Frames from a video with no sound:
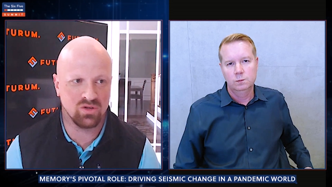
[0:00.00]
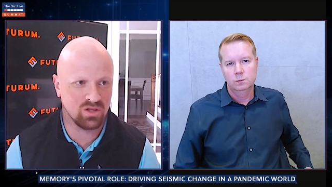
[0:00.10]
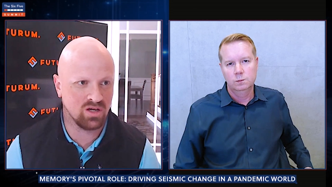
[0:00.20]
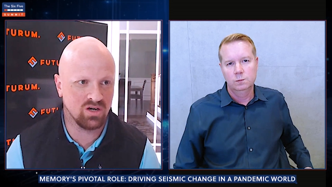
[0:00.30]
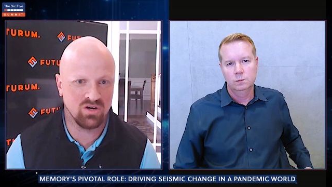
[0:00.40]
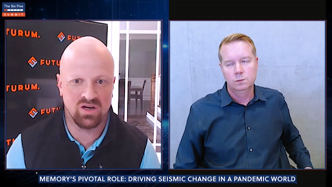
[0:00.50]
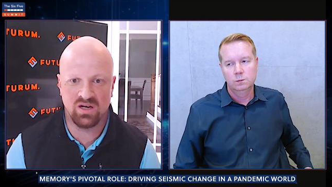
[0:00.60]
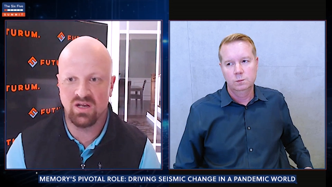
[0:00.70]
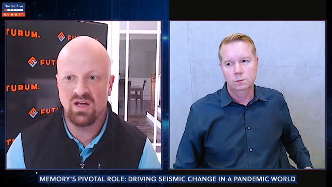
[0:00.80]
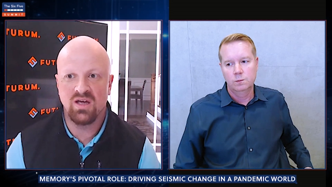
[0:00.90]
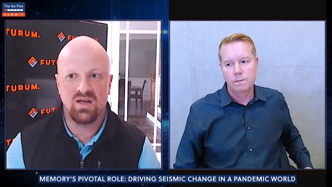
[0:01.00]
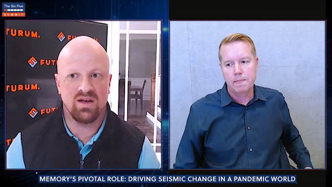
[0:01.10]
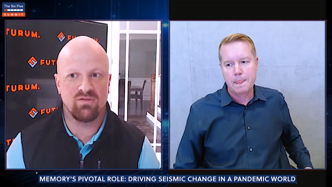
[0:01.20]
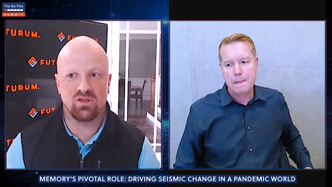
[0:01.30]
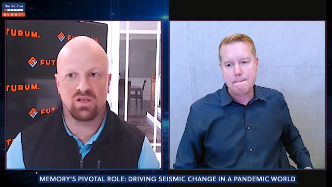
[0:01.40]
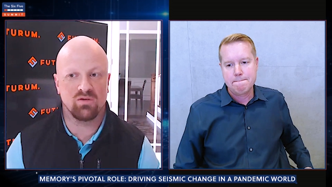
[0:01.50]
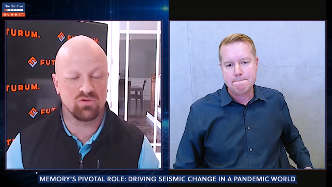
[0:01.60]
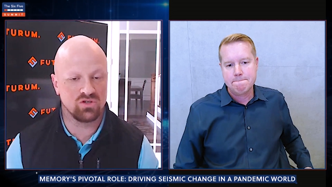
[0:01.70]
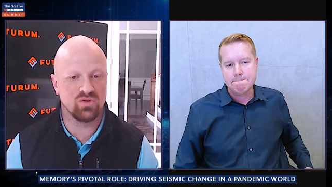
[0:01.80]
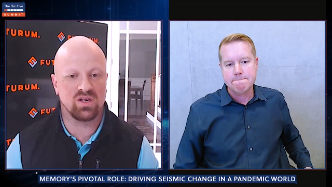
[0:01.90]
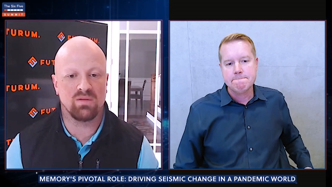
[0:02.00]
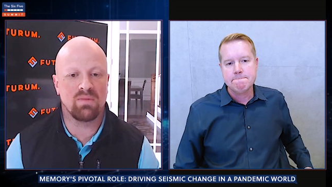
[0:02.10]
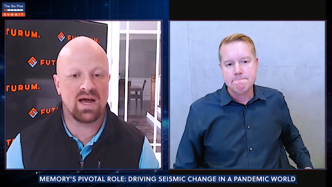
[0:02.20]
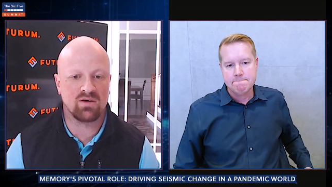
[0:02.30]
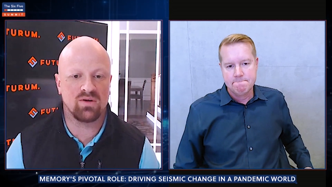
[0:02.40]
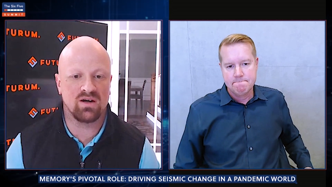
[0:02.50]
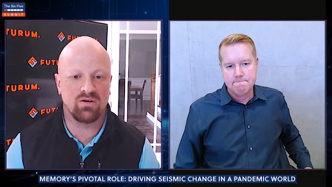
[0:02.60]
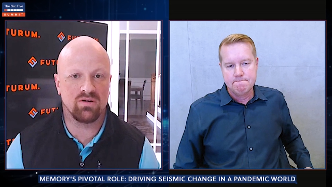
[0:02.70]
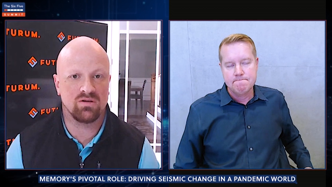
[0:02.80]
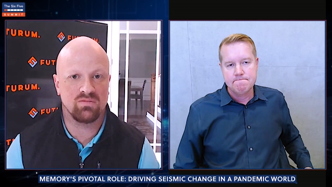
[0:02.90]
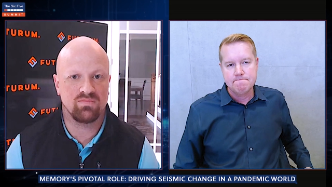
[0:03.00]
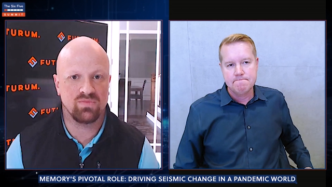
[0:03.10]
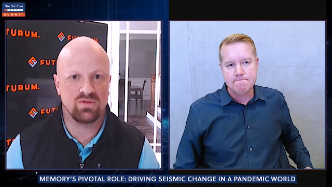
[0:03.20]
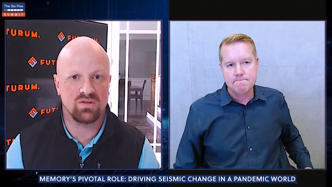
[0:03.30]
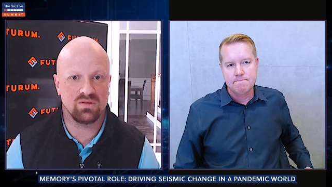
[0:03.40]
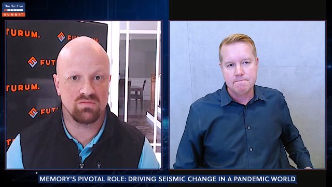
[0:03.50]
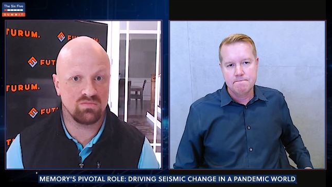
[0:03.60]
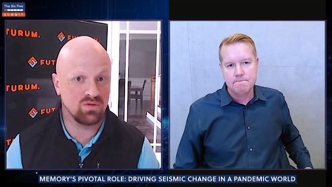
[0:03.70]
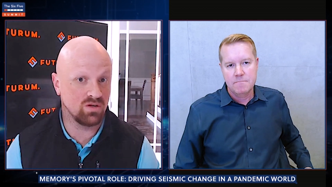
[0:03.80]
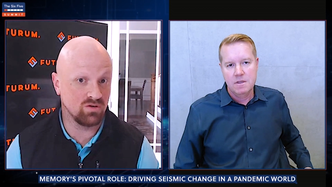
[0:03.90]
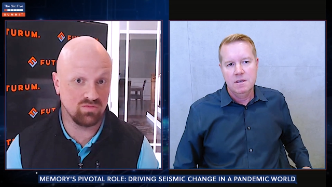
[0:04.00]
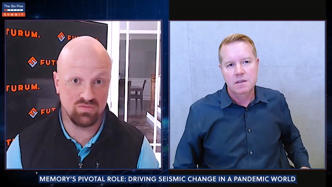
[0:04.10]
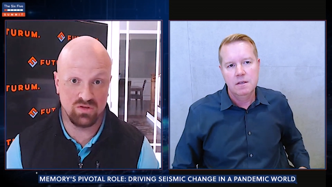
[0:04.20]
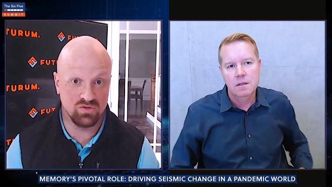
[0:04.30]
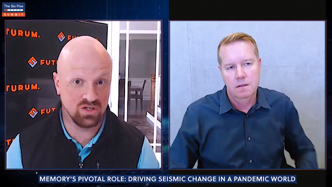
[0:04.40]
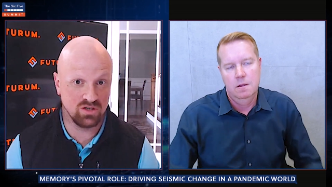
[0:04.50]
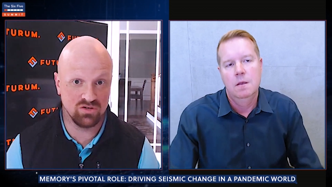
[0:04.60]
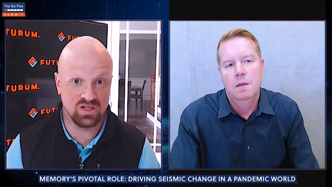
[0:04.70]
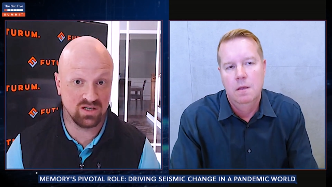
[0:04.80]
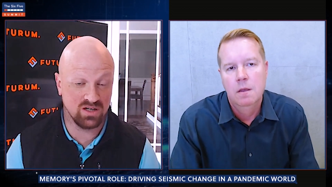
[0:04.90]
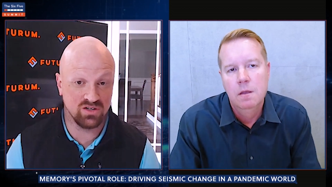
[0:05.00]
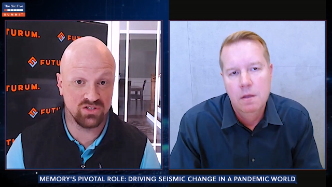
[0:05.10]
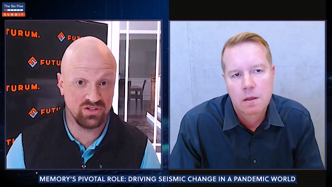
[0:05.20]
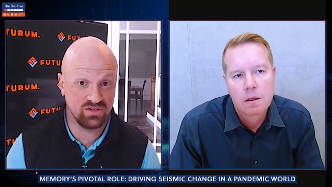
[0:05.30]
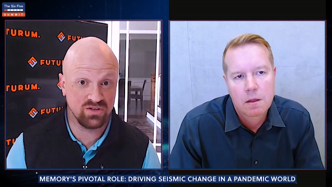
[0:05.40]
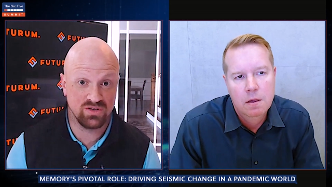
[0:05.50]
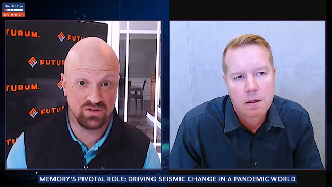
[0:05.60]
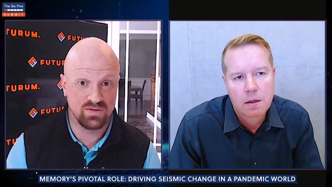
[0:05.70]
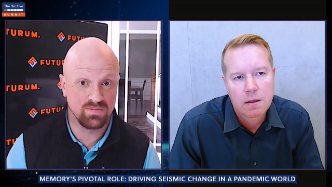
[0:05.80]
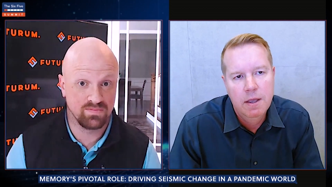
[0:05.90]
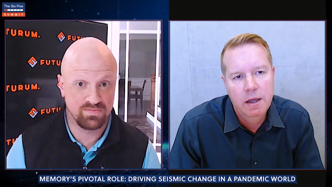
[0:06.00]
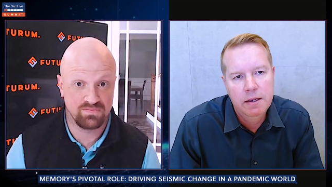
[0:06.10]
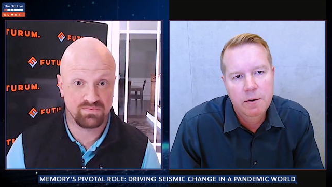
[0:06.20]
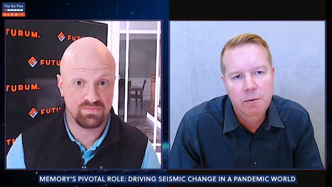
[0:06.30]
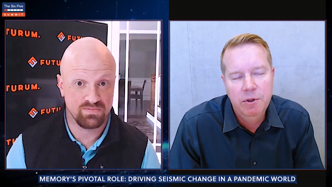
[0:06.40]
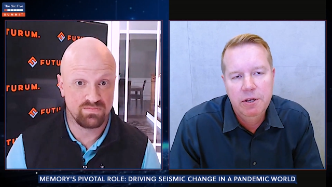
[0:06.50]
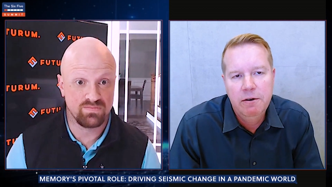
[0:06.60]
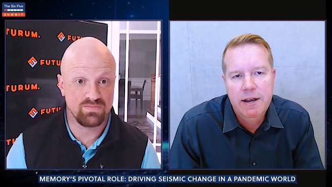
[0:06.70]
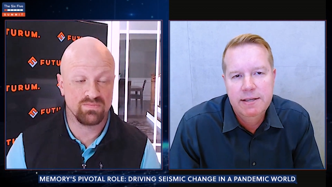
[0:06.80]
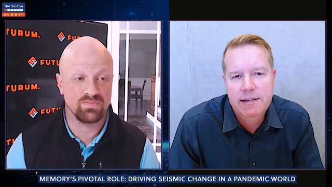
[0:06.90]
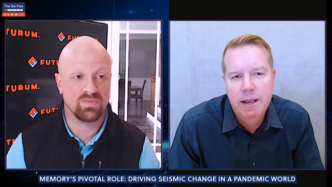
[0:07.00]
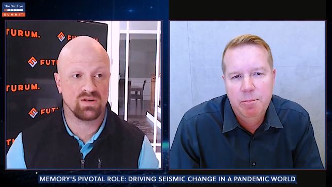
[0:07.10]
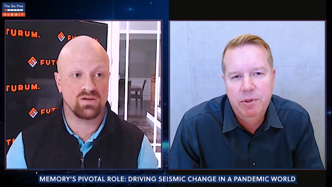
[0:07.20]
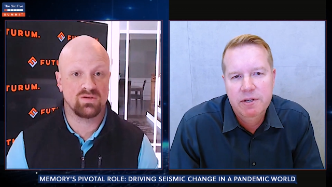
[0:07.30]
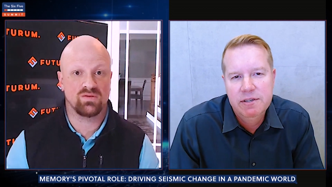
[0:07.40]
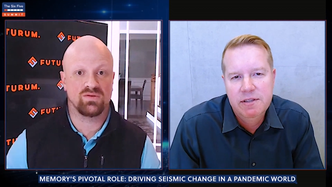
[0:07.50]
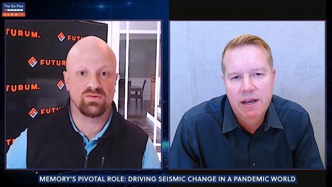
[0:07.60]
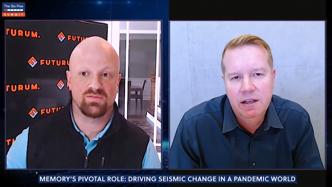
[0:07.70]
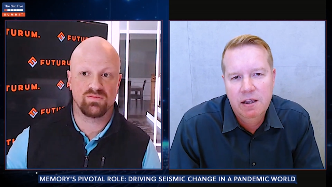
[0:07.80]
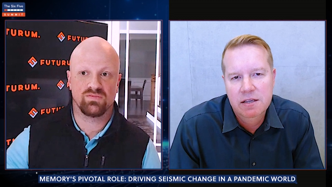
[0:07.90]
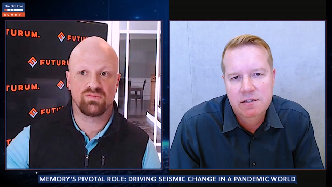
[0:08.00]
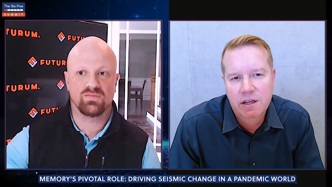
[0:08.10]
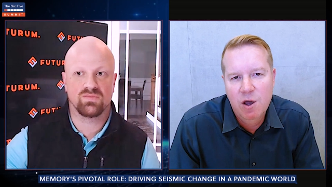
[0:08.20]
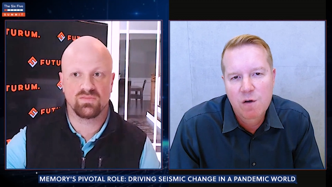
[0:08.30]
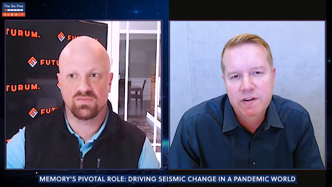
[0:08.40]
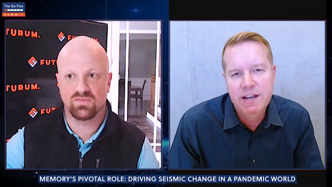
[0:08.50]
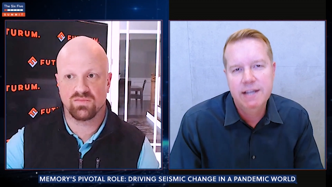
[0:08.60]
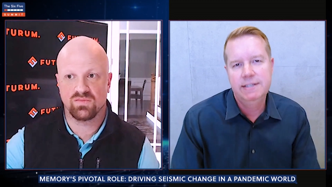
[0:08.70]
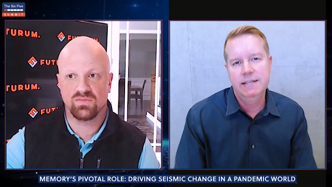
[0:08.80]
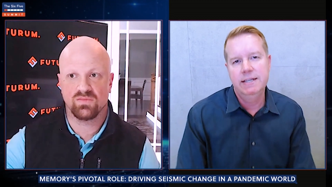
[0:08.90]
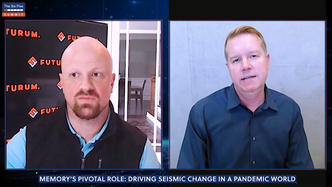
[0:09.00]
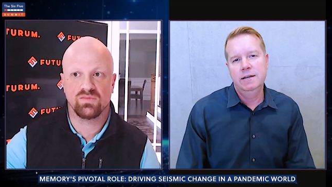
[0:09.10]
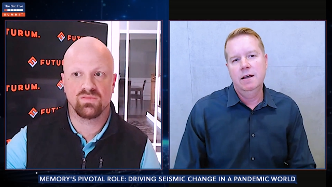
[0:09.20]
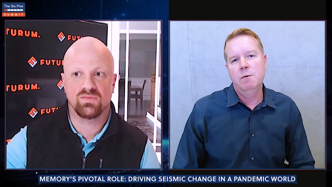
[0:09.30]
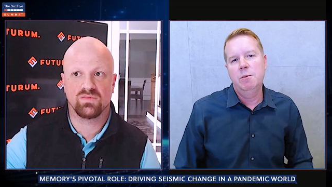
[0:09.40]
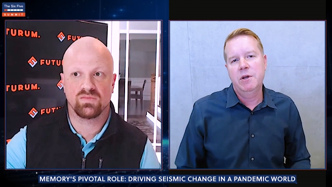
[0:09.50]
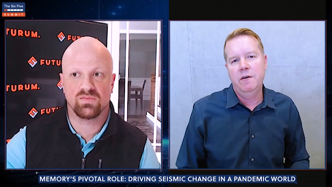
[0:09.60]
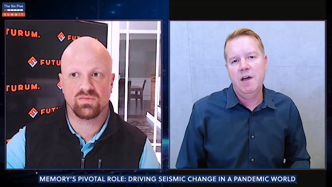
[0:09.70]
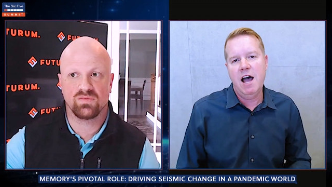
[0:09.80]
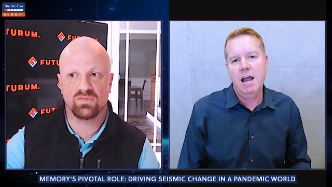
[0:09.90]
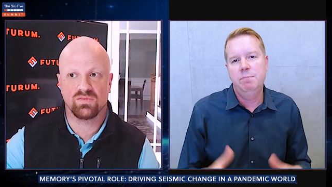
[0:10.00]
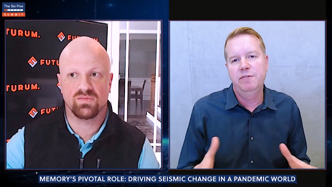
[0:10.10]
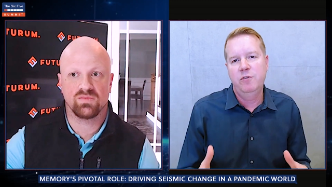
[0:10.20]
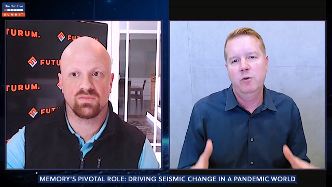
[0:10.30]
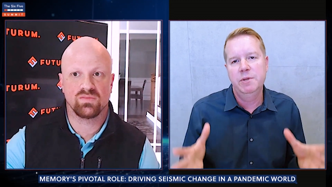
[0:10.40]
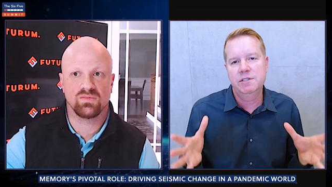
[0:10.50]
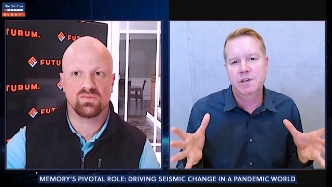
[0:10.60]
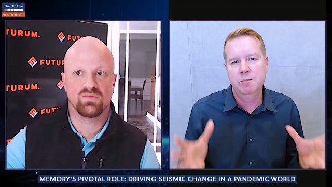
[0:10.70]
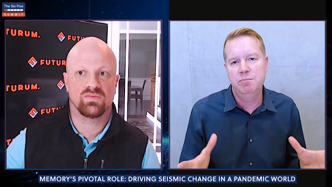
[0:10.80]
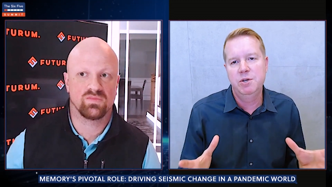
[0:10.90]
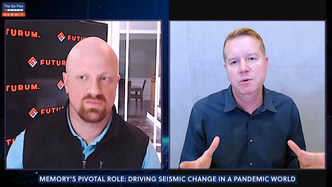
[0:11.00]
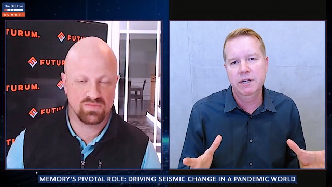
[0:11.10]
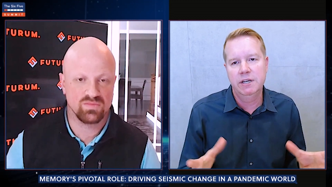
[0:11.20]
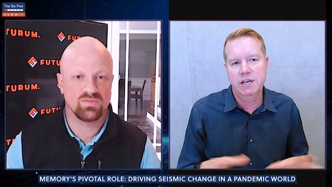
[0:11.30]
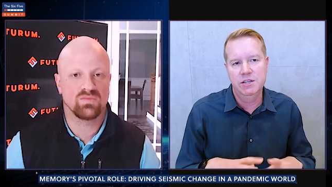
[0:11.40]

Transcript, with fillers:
Speaker 1: healthcare and, and everything that we're doing in the background, you know, using your technologies.
Speaker 2: Yeah, you know, a really great example is that is the COVID nineteen uh, what we call the High Performance Computing